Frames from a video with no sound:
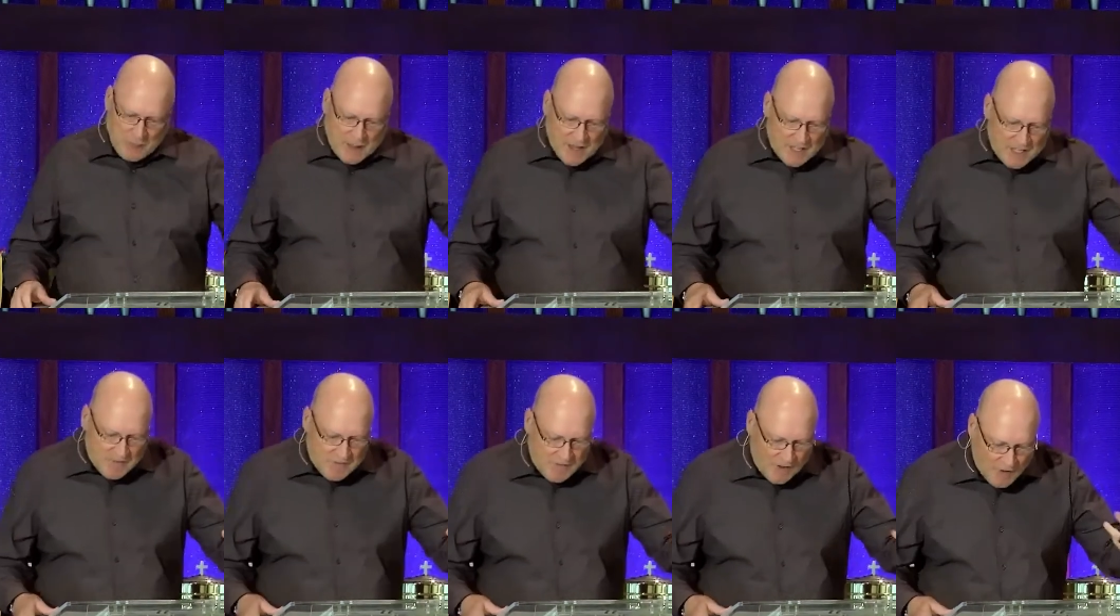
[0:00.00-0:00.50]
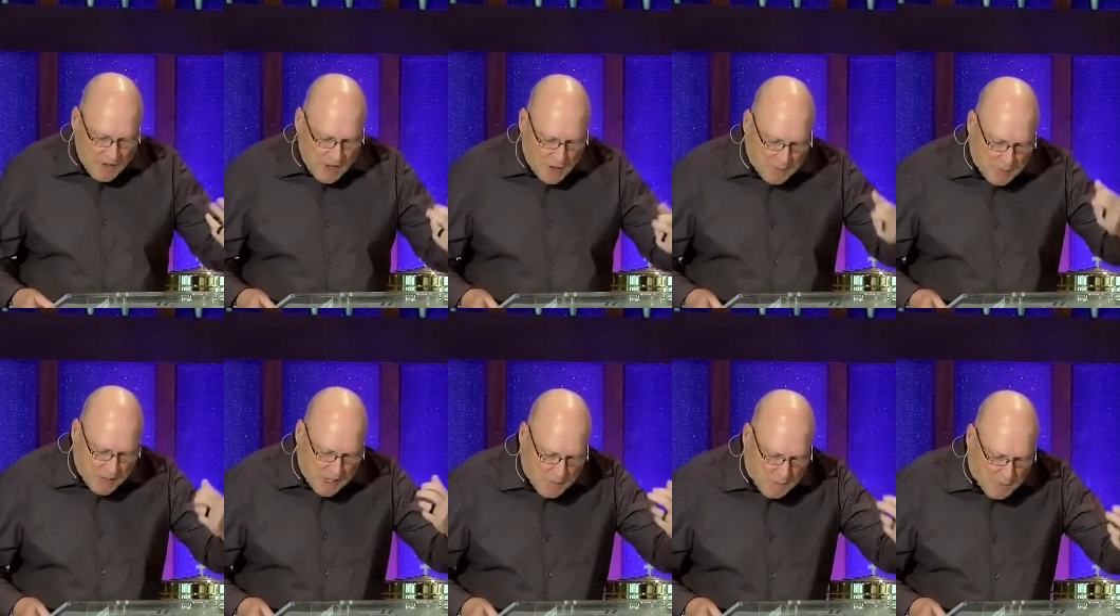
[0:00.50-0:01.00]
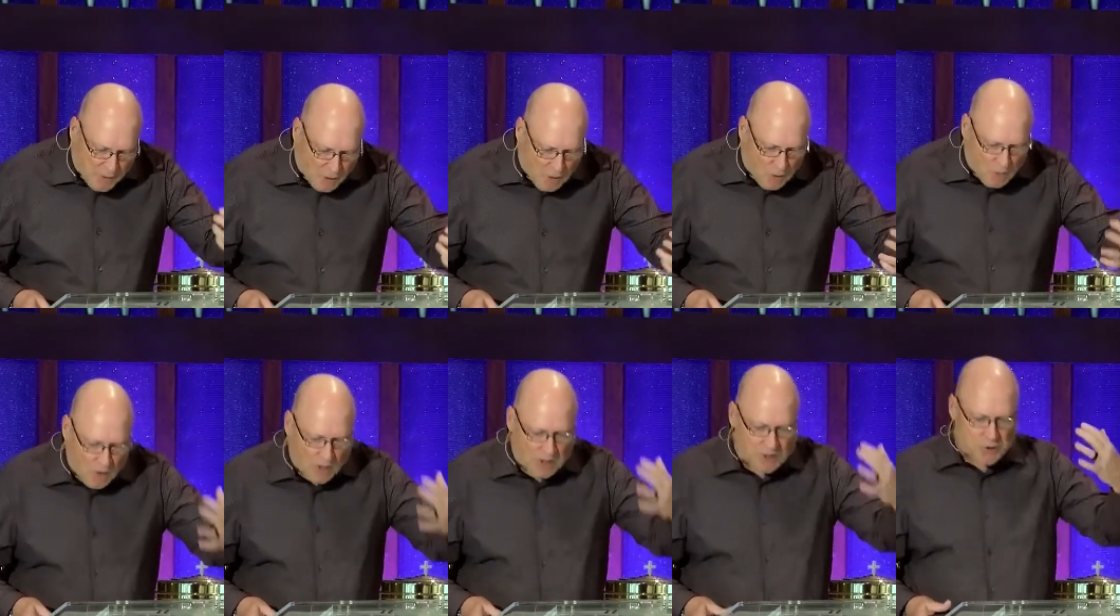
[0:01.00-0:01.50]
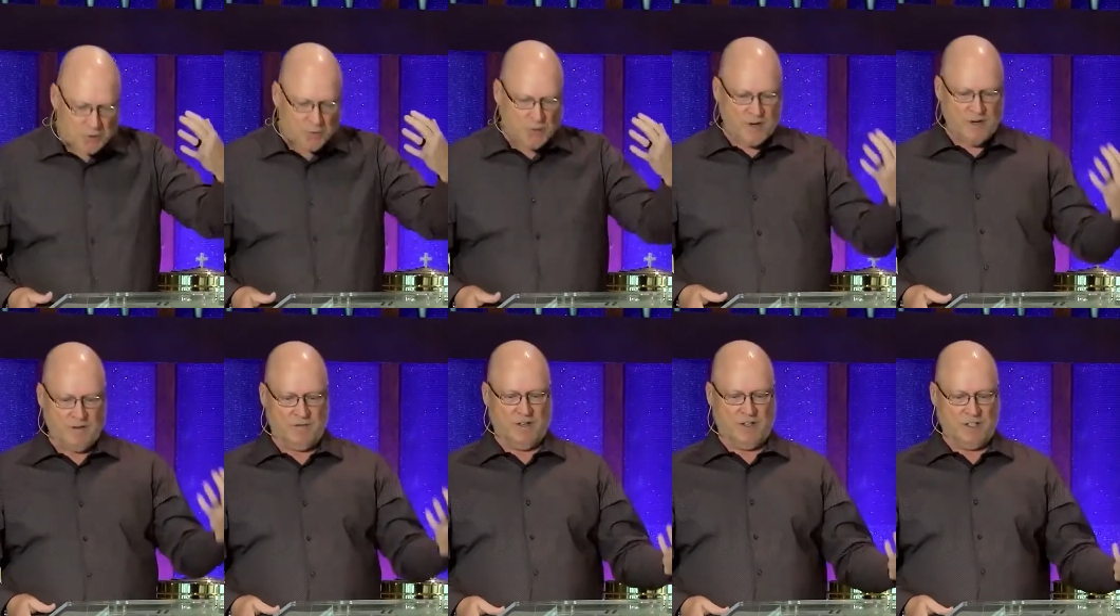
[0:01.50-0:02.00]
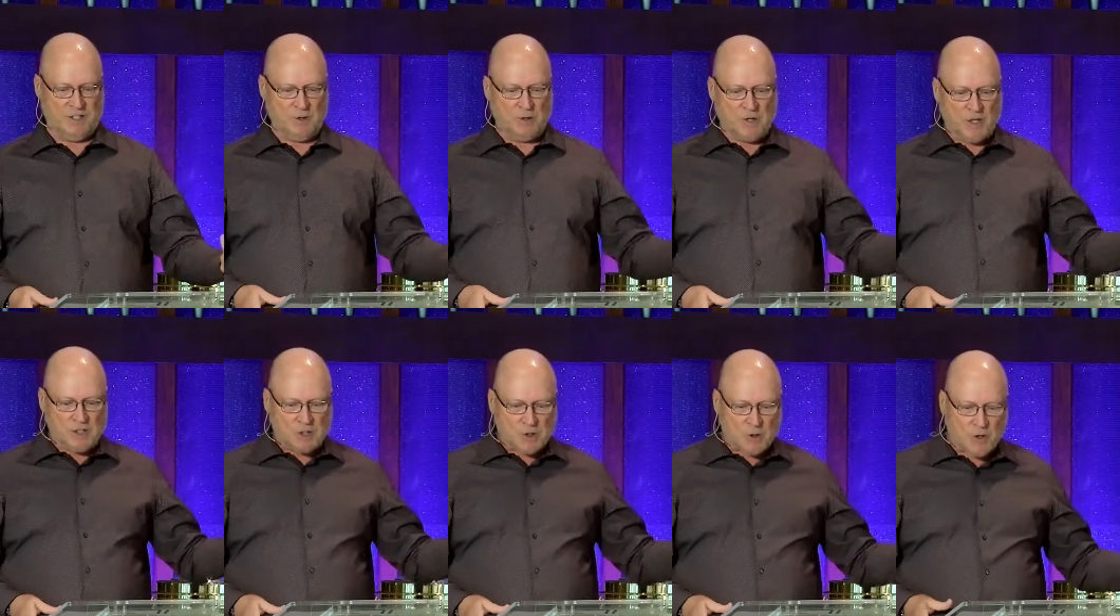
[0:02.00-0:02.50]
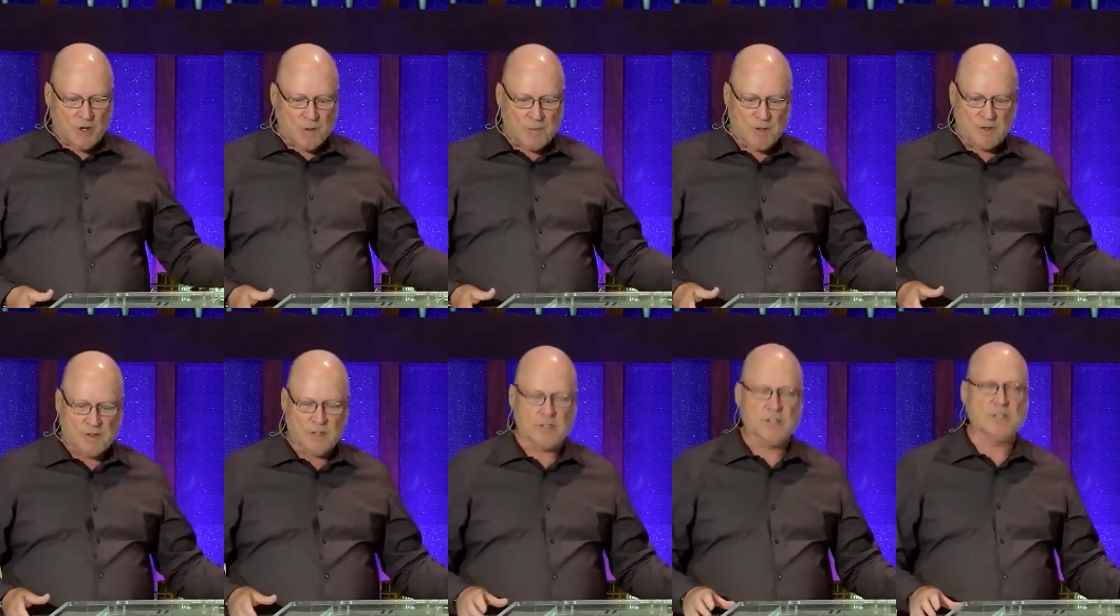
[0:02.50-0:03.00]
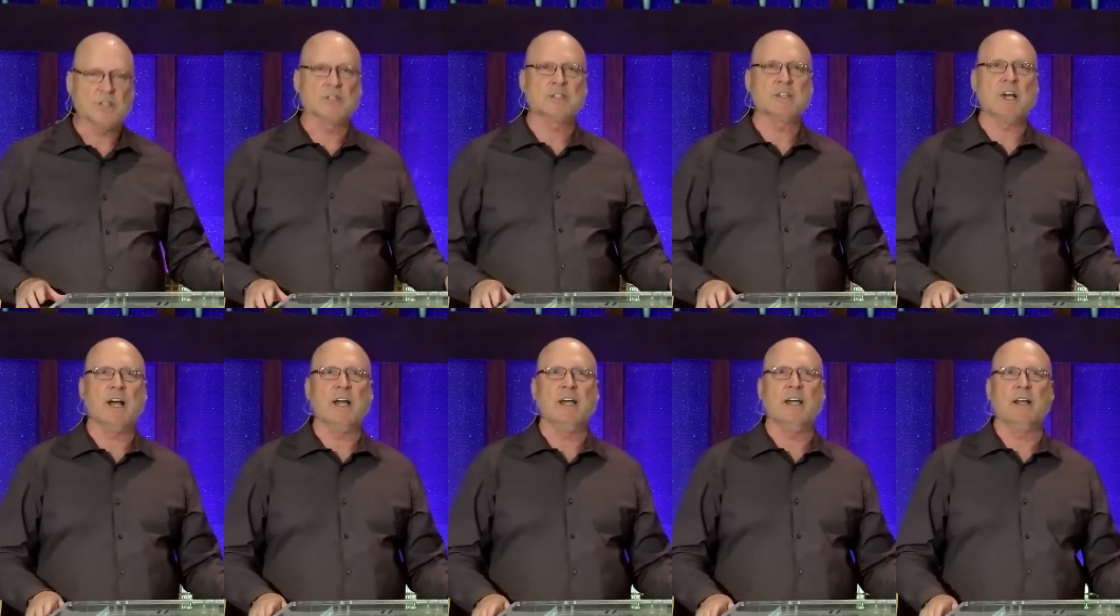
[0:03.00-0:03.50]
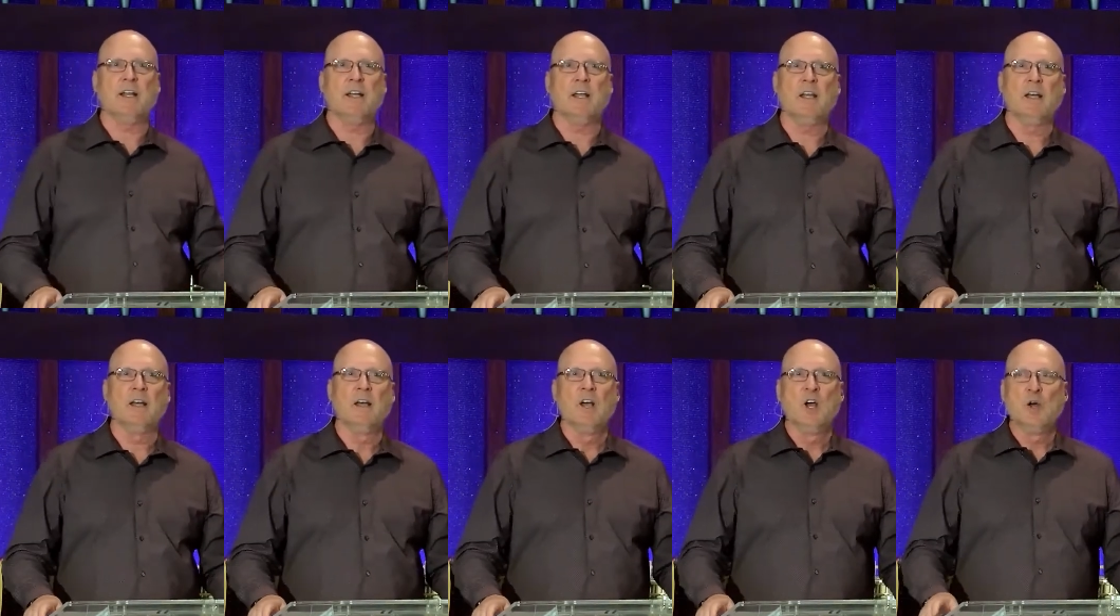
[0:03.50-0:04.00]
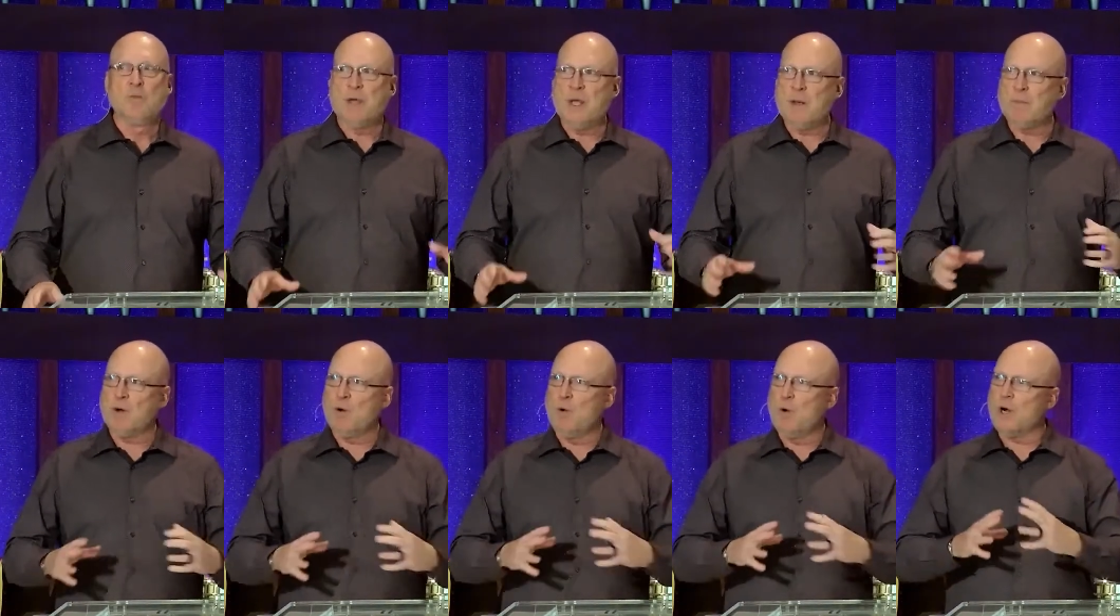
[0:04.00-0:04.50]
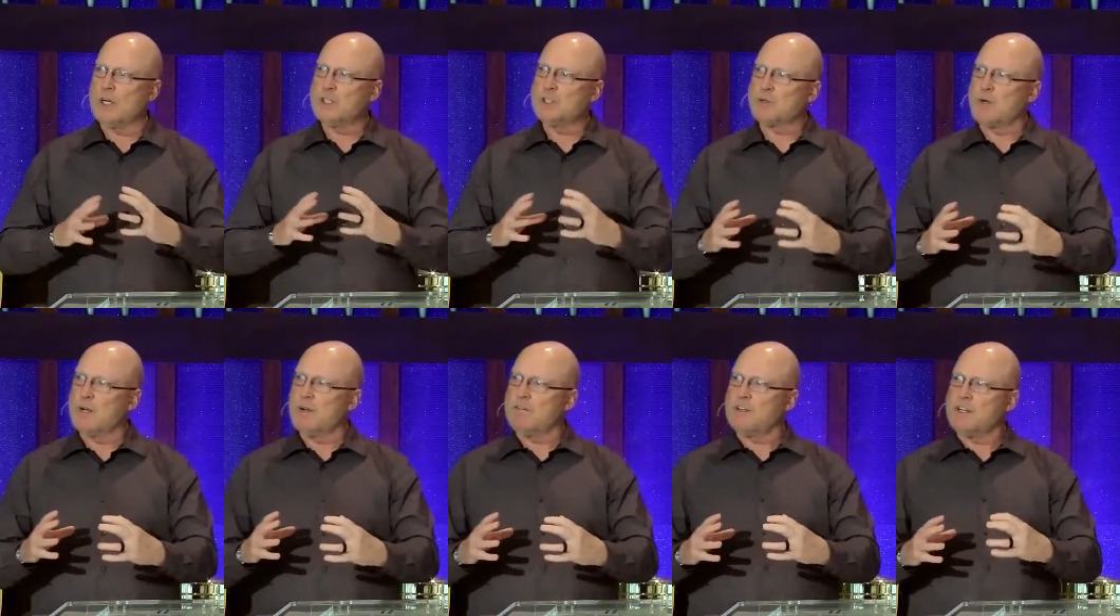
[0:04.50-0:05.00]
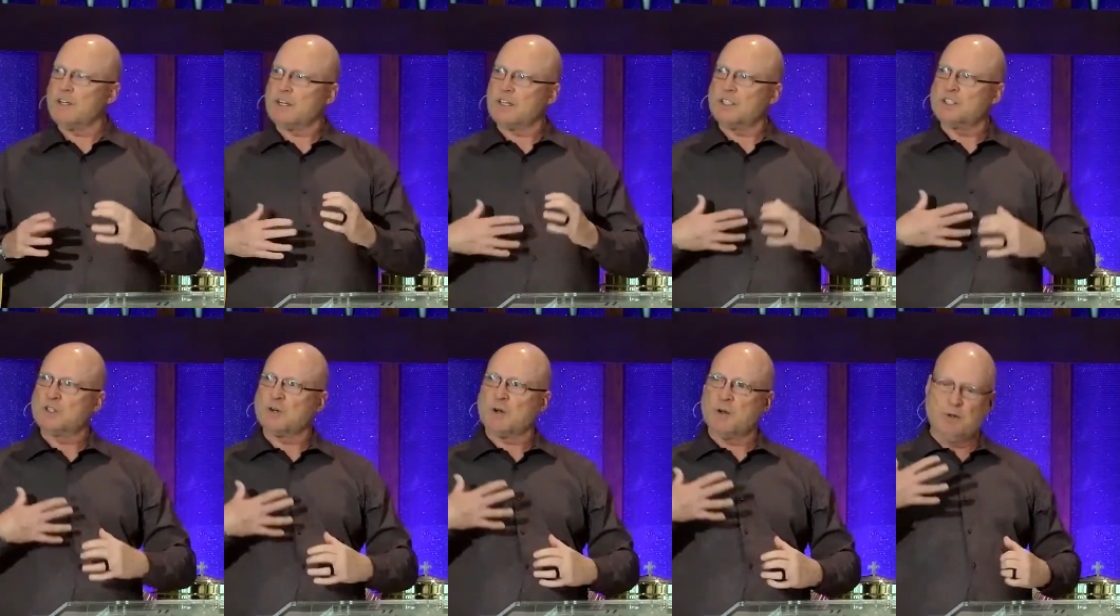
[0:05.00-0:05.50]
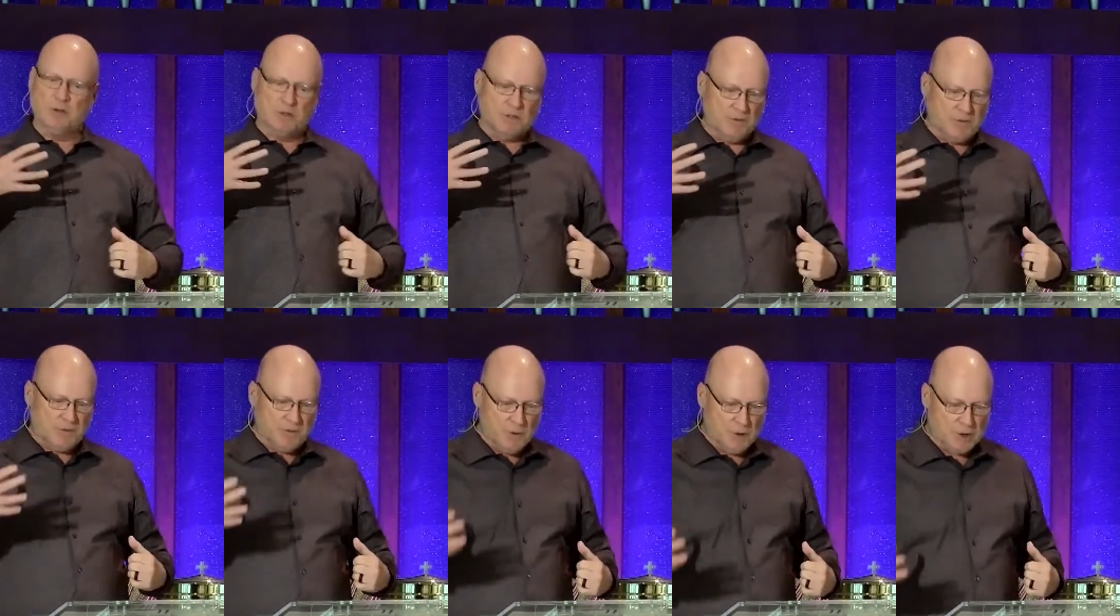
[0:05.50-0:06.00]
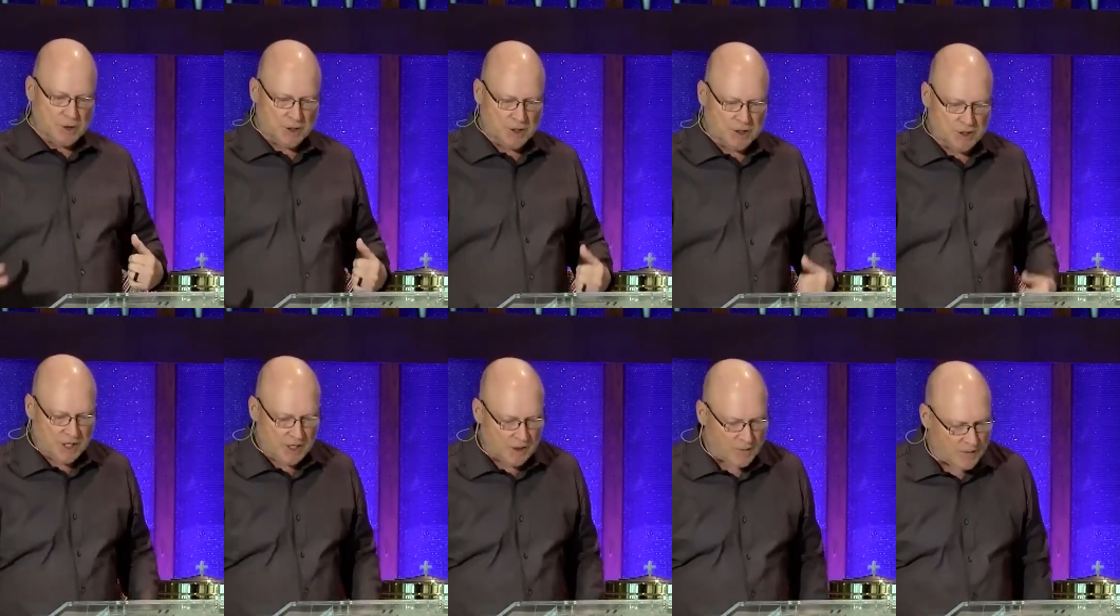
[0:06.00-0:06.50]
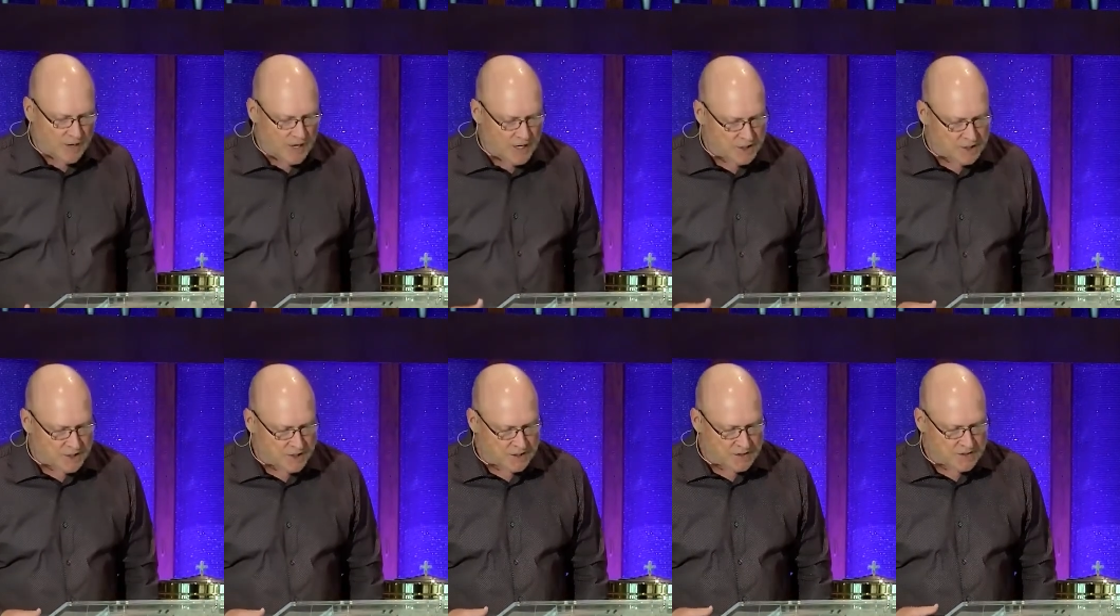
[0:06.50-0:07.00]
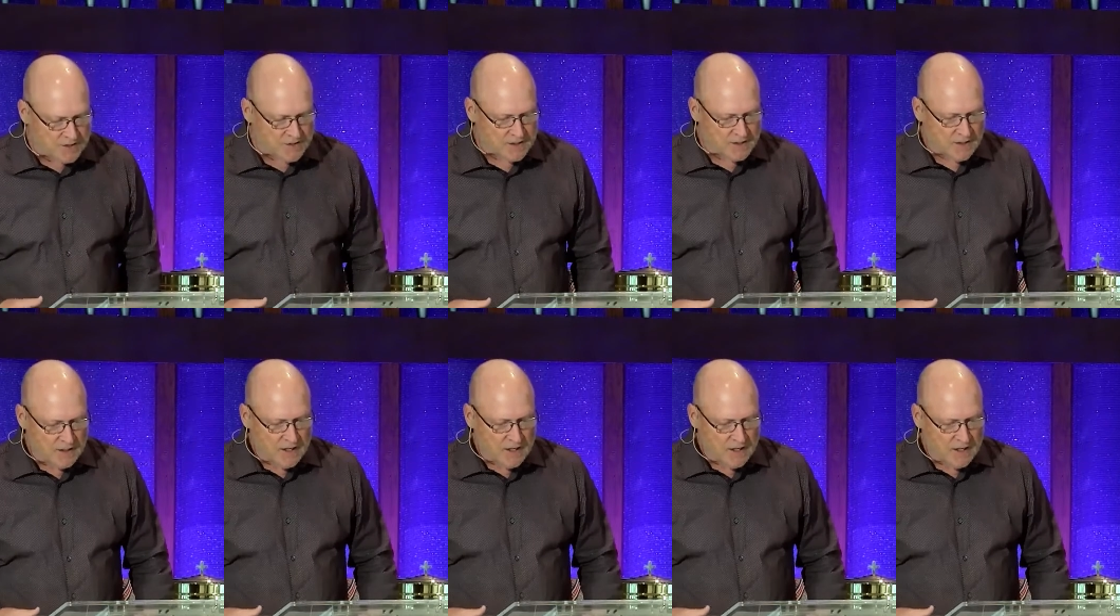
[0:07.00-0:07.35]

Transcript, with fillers: He found that people who are driven to contribute to society, people who are driven to contribute to future generations,